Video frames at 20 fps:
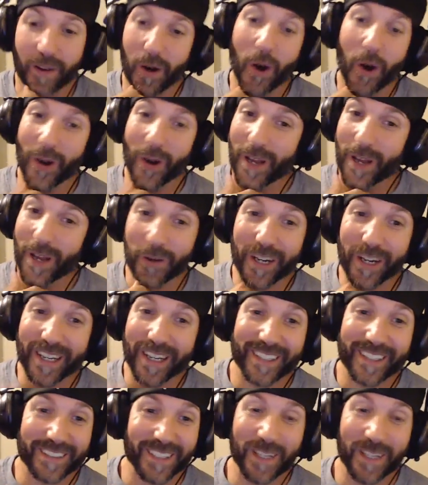Oh, it
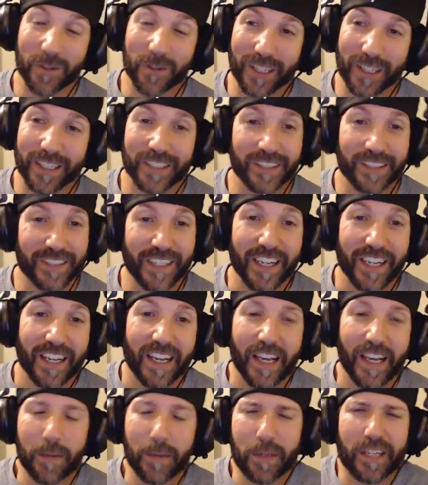was.
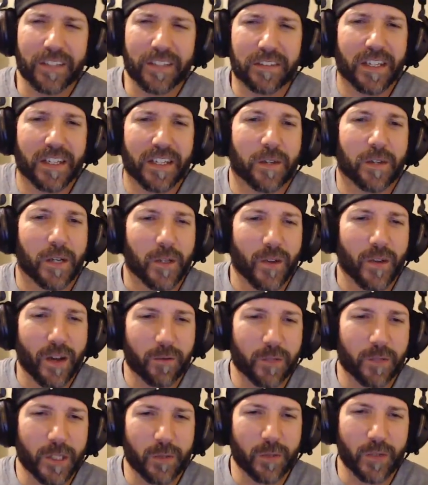And because like you
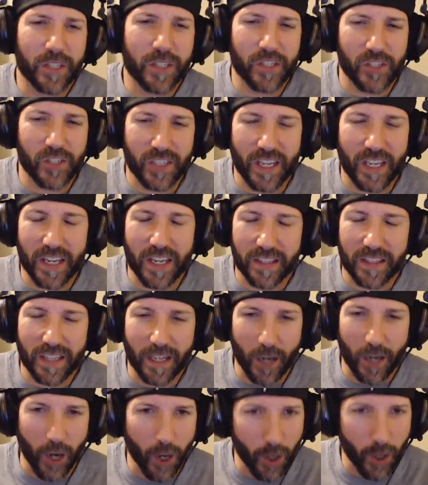have Reed Richards saying
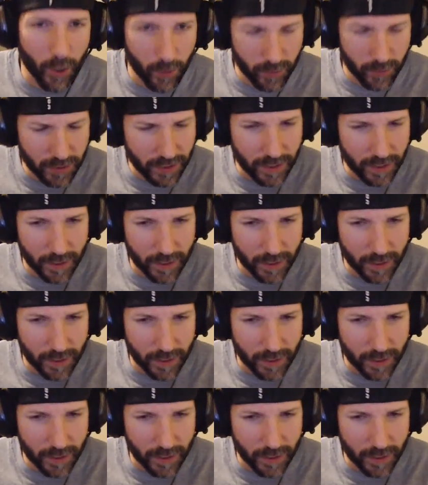that, oh,